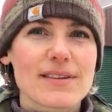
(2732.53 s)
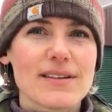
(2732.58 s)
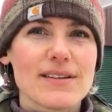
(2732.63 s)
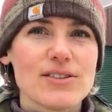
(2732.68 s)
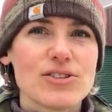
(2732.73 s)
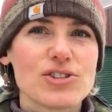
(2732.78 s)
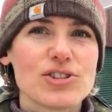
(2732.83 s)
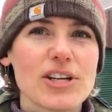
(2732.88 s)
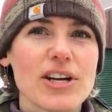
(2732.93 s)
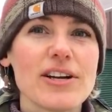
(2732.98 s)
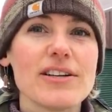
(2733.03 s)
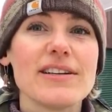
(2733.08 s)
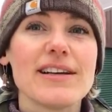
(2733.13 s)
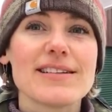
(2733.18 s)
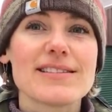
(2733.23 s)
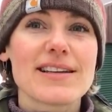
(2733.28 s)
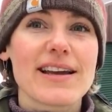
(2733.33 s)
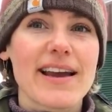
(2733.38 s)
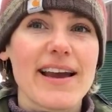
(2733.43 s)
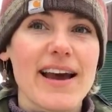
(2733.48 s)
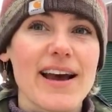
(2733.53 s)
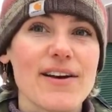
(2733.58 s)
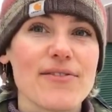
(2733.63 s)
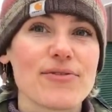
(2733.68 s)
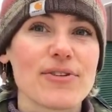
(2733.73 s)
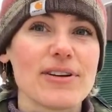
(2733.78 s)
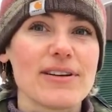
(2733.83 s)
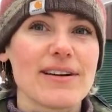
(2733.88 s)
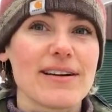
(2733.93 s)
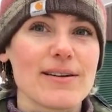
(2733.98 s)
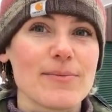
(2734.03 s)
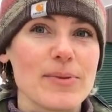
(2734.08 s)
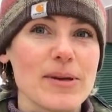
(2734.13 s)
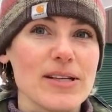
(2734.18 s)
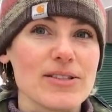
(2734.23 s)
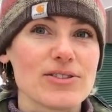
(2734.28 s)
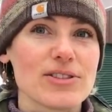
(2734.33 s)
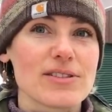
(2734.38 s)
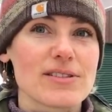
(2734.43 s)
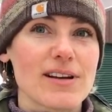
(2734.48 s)
Sharon, yes, I have ridden on a
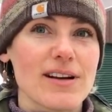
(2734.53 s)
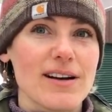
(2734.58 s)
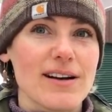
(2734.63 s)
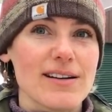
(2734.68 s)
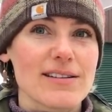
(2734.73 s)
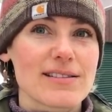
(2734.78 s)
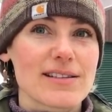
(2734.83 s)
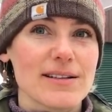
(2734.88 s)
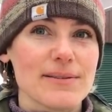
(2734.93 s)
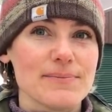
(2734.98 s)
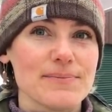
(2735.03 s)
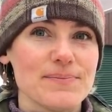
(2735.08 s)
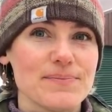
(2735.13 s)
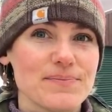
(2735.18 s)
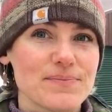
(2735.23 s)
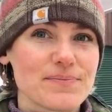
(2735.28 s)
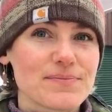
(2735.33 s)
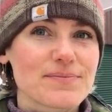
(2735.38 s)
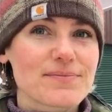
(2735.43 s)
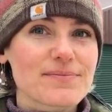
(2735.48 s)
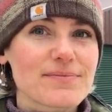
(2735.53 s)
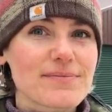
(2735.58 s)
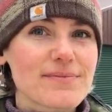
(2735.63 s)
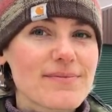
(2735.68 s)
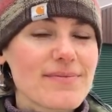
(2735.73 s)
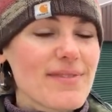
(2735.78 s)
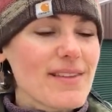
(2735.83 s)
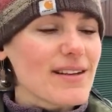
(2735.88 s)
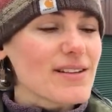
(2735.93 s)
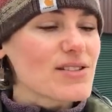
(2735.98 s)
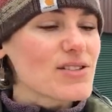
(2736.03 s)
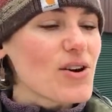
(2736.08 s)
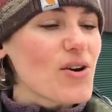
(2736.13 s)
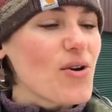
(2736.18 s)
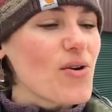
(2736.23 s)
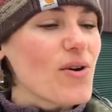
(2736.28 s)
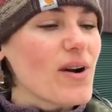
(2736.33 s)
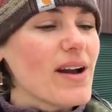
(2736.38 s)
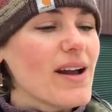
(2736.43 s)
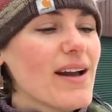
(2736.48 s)
beach. It's awesome.
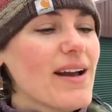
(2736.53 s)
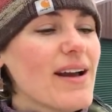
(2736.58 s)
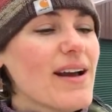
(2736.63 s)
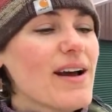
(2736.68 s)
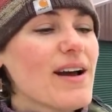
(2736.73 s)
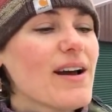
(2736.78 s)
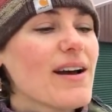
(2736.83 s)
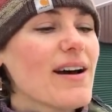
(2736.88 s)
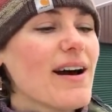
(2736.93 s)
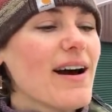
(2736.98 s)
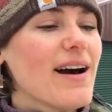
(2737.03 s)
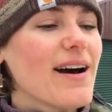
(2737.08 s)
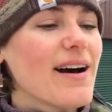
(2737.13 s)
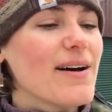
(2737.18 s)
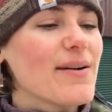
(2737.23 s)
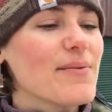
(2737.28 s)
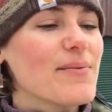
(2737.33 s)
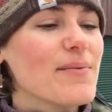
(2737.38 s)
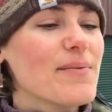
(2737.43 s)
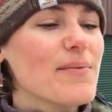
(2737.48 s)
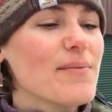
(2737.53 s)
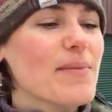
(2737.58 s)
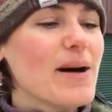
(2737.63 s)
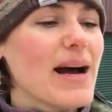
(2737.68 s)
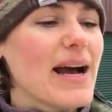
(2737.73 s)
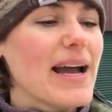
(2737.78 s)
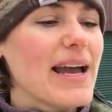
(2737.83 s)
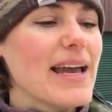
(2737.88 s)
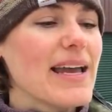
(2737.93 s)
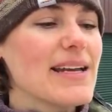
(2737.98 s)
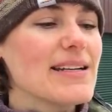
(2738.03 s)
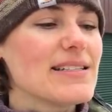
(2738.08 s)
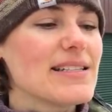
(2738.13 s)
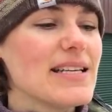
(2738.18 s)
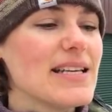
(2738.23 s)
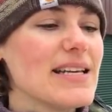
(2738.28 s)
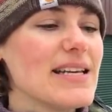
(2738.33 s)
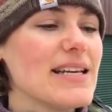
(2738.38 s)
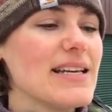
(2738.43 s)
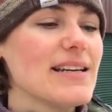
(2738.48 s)
So my
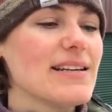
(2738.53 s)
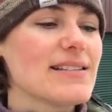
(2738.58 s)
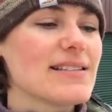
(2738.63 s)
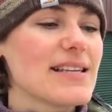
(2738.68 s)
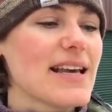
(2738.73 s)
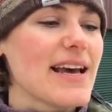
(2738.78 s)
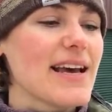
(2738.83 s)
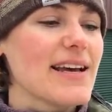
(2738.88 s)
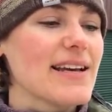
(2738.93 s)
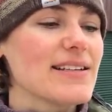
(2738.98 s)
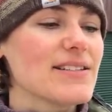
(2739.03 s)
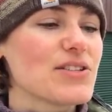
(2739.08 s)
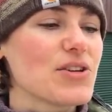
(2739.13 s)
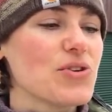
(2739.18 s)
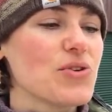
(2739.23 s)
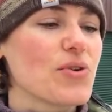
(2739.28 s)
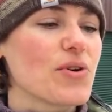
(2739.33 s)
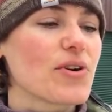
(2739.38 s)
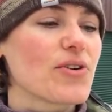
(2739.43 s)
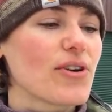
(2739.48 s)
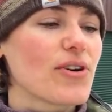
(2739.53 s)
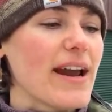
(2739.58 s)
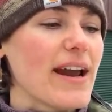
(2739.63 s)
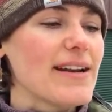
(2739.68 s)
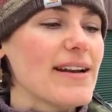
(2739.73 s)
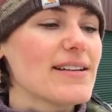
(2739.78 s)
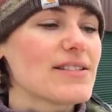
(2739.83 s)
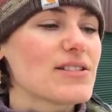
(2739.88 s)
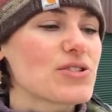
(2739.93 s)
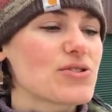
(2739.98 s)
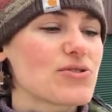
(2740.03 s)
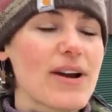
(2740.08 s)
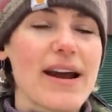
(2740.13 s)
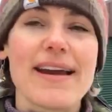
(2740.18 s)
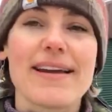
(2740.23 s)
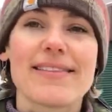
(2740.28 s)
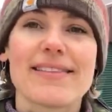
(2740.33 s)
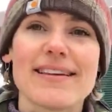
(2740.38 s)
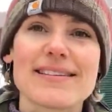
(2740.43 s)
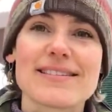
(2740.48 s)
T says, your greatest
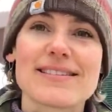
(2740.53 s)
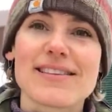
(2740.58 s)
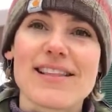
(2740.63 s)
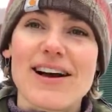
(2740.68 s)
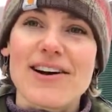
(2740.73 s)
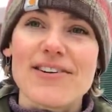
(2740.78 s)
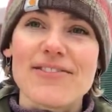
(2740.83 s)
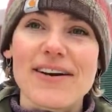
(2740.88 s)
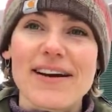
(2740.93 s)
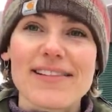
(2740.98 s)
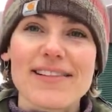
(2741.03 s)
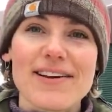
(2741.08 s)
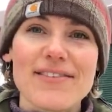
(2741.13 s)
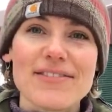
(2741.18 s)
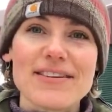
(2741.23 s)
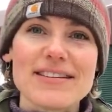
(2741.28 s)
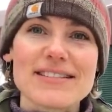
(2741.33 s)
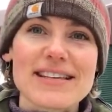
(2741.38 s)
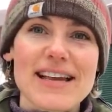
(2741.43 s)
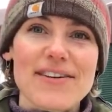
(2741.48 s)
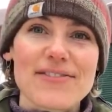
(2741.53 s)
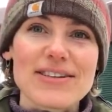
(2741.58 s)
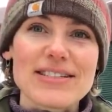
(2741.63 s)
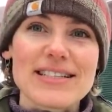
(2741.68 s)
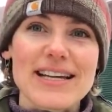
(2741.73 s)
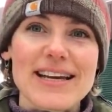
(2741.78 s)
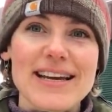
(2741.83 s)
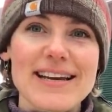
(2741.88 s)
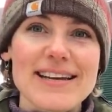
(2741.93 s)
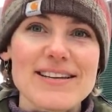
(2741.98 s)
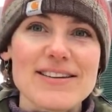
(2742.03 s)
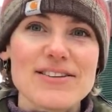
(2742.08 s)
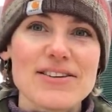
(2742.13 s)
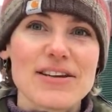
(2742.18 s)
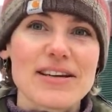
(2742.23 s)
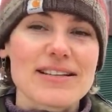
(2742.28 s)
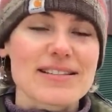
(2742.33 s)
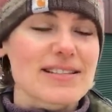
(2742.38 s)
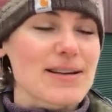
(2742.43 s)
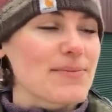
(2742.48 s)
strength is love. I love these. Every day you
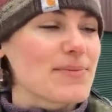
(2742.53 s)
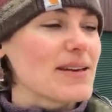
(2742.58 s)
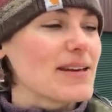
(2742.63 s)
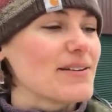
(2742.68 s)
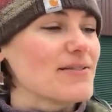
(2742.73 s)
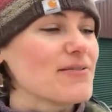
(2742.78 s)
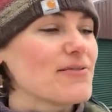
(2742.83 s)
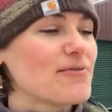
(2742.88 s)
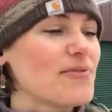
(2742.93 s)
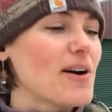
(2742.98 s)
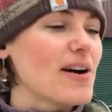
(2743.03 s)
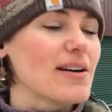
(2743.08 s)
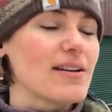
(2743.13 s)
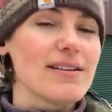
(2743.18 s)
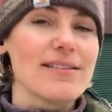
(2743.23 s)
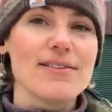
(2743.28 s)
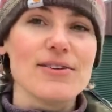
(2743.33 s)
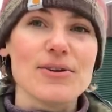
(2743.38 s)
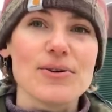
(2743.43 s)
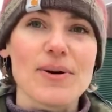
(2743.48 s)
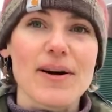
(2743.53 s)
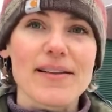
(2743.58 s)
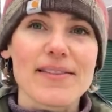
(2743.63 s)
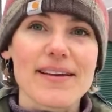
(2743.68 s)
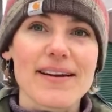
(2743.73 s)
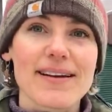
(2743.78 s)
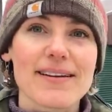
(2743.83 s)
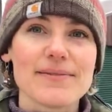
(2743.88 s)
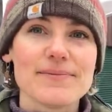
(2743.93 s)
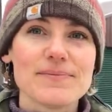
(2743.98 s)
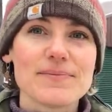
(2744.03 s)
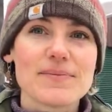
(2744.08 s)
get something fun and new on there.